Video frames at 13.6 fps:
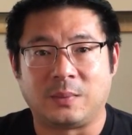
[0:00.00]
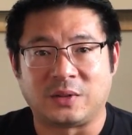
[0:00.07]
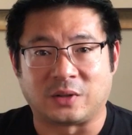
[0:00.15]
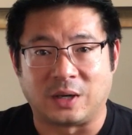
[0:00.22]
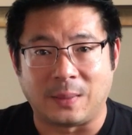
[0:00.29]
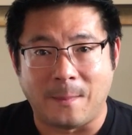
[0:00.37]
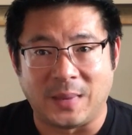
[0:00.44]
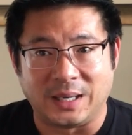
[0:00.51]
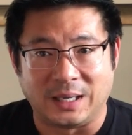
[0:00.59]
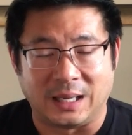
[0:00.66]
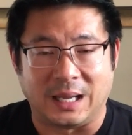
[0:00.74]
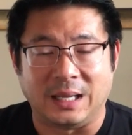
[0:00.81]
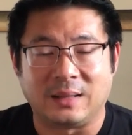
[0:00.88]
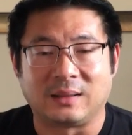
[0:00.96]
starting
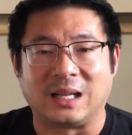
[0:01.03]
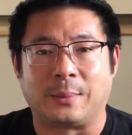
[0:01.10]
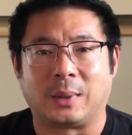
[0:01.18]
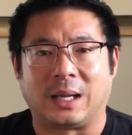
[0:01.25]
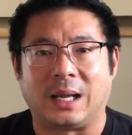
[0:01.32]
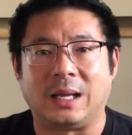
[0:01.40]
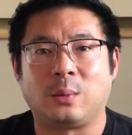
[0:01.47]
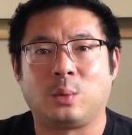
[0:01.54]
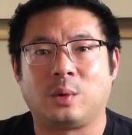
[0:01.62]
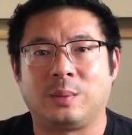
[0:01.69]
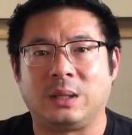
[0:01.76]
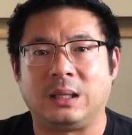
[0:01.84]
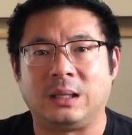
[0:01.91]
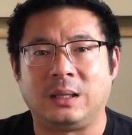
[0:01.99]
Monday, Labor Day, will
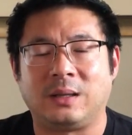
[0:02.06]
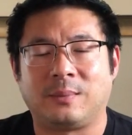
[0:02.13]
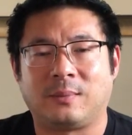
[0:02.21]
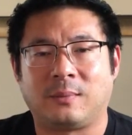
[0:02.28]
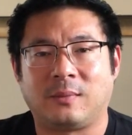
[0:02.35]
be